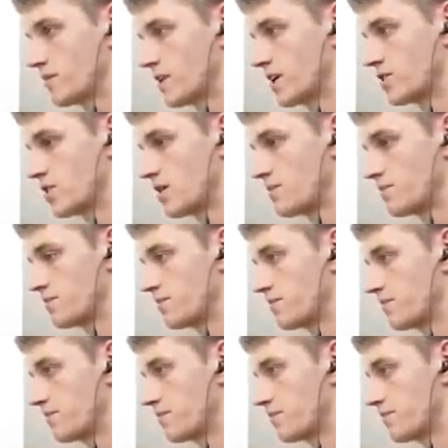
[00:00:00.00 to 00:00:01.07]
Catch up.
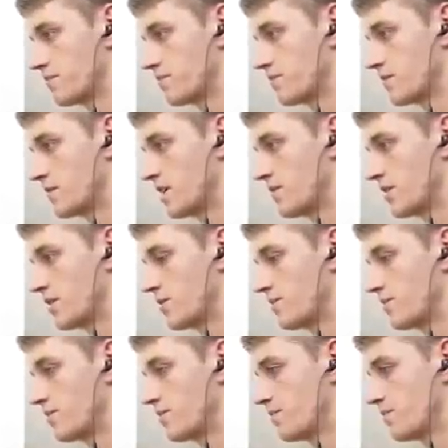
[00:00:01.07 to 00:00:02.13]
There we go.
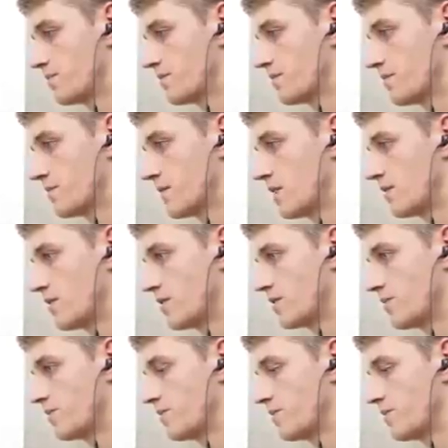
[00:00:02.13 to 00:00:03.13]
There we go.